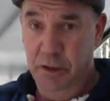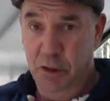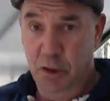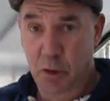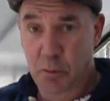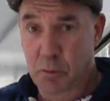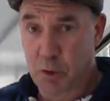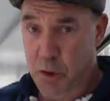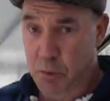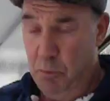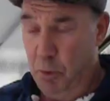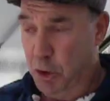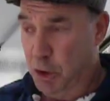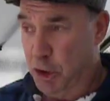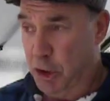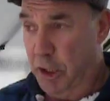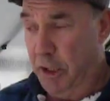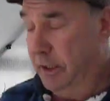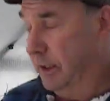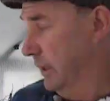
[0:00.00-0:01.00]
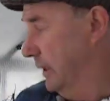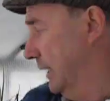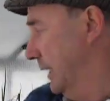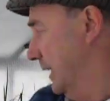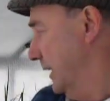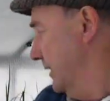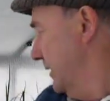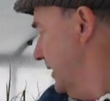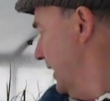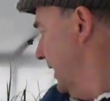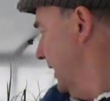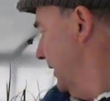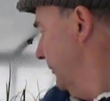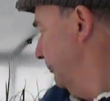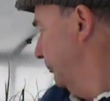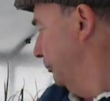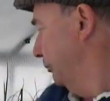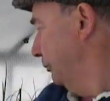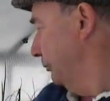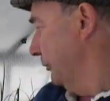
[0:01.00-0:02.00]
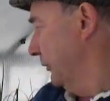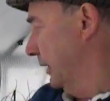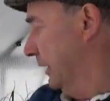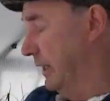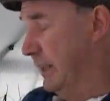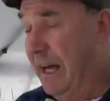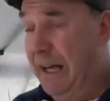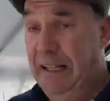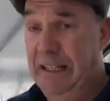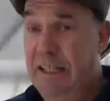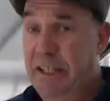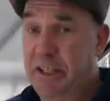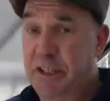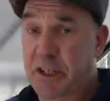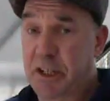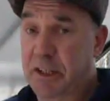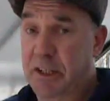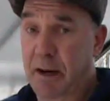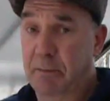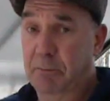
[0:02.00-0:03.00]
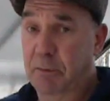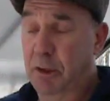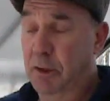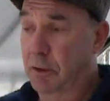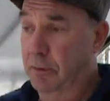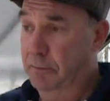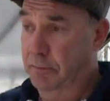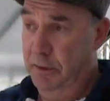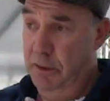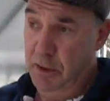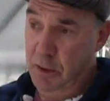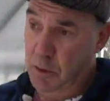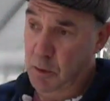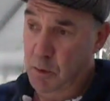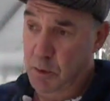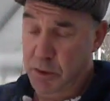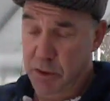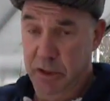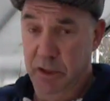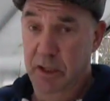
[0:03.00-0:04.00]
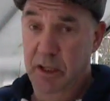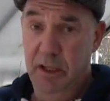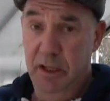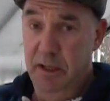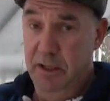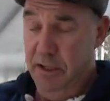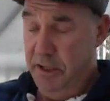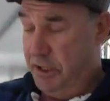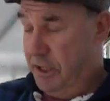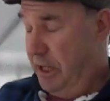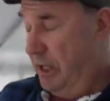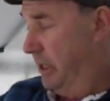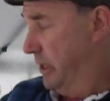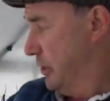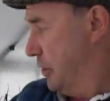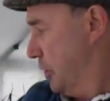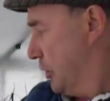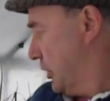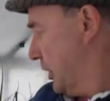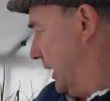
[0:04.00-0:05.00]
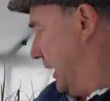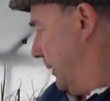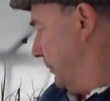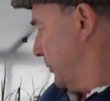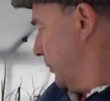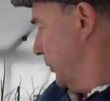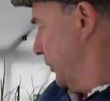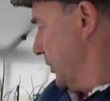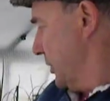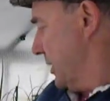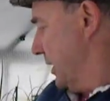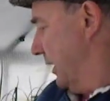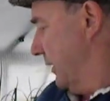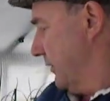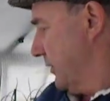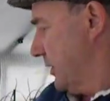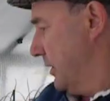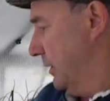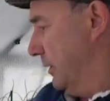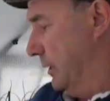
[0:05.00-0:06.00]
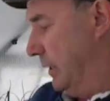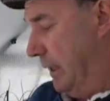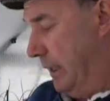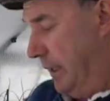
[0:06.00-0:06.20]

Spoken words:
and too much moisture, and that leads to dampening off, and of course the seedlings just collapse on themselves.